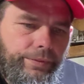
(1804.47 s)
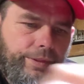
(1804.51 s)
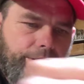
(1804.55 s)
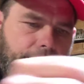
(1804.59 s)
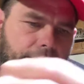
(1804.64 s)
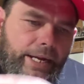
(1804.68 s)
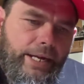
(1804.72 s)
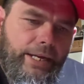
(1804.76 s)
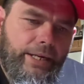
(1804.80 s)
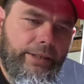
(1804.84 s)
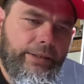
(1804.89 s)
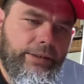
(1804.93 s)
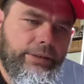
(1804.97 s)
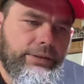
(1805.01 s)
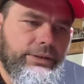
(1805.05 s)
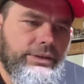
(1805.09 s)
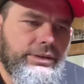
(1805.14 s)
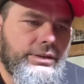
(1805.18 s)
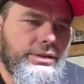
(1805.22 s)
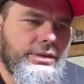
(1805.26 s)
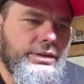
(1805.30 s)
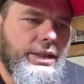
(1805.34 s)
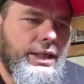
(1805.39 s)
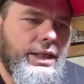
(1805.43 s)
that
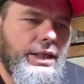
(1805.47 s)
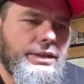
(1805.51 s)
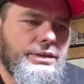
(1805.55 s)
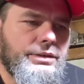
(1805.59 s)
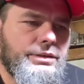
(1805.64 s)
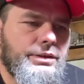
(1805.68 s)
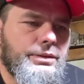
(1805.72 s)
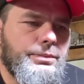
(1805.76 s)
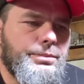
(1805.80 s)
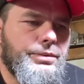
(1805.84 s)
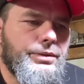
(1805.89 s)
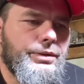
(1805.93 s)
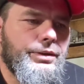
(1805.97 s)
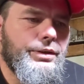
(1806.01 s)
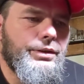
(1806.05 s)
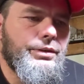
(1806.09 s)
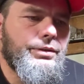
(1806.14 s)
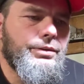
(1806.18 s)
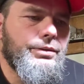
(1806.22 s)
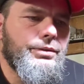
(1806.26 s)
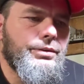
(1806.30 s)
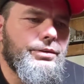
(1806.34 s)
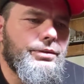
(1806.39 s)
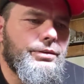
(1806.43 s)
is actually pretty
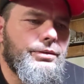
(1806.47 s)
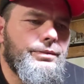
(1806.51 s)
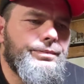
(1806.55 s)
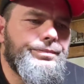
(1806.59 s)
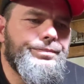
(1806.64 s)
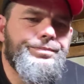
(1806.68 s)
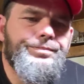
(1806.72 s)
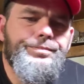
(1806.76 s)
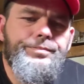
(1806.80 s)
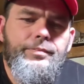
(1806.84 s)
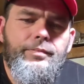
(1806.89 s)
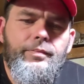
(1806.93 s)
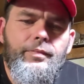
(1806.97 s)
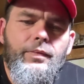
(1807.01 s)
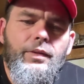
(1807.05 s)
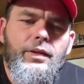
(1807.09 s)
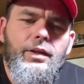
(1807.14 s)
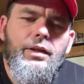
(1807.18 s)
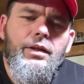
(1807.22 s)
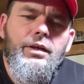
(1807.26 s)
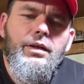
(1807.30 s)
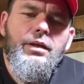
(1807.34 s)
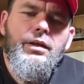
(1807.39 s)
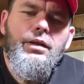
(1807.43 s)
cool.
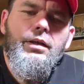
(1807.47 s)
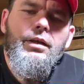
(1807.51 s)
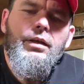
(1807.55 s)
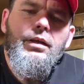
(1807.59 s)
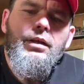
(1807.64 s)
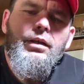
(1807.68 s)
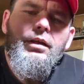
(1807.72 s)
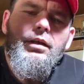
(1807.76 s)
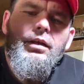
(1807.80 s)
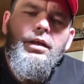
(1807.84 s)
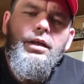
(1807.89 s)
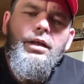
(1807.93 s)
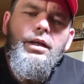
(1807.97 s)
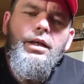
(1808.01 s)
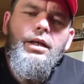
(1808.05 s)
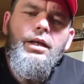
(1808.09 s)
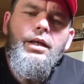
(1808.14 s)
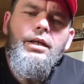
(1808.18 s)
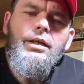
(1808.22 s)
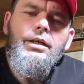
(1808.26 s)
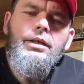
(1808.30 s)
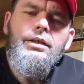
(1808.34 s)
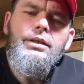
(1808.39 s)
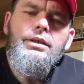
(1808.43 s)

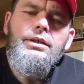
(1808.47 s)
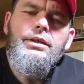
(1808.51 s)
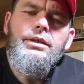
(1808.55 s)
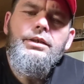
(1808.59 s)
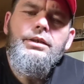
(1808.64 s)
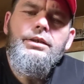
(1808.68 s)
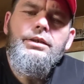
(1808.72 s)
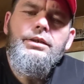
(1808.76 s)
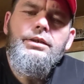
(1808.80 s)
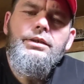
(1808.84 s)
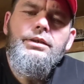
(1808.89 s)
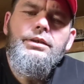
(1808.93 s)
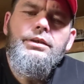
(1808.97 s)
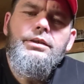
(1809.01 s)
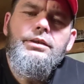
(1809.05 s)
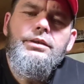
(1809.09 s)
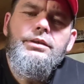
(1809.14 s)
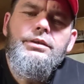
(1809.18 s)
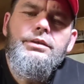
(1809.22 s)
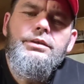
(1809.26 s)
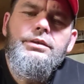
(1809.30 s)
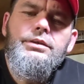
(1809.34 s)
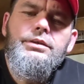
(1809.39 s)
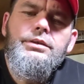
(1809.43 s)
And it
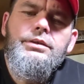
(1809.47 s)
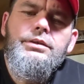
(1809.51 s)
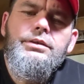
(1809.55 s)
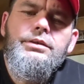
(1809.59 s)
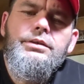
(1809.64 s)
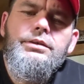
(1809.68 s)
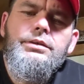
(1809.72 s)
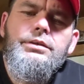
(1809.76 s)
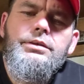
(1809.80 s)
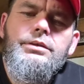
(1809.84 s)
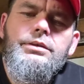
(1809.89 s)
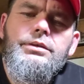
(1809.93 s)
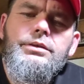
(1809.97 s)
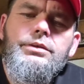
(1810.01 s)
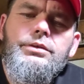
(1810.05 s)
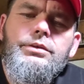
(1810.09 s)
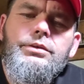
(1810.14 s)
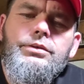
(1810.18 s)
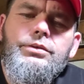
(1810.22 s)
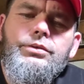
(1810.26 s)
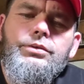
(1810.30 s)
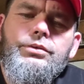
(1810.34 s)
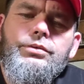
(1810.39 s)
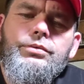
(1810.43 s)
is
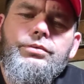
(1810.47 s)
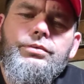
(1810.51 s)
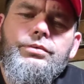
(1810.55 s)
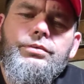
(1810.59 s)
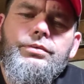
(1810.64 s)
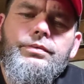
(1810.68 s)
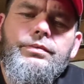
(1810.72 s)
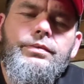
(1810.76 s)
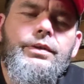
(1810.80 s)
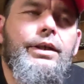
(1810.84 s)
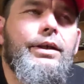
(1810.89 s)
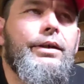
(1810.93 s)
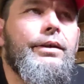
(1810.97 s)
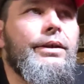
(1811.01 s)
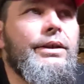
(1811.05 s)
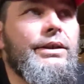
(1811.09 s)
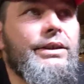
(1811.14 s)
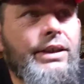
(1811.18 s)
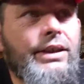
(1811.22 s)
very